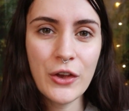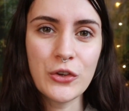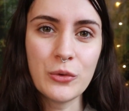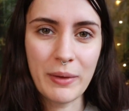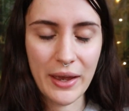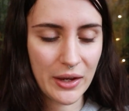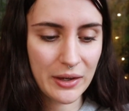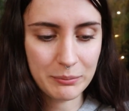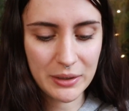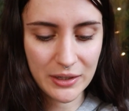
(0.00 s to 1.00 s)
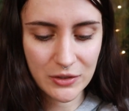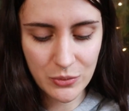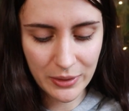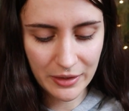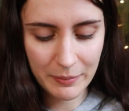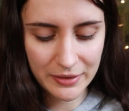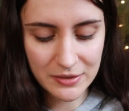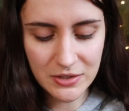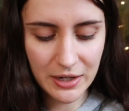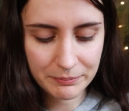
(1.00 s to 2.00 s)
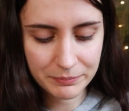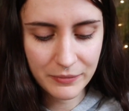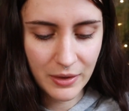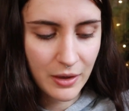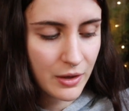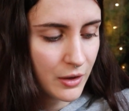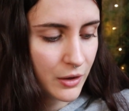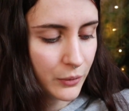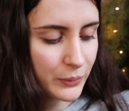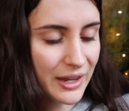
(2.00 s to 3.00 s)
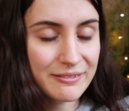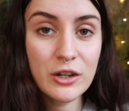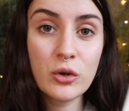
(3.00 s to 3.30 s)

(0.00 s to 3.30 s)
You may be doing them at this time we have the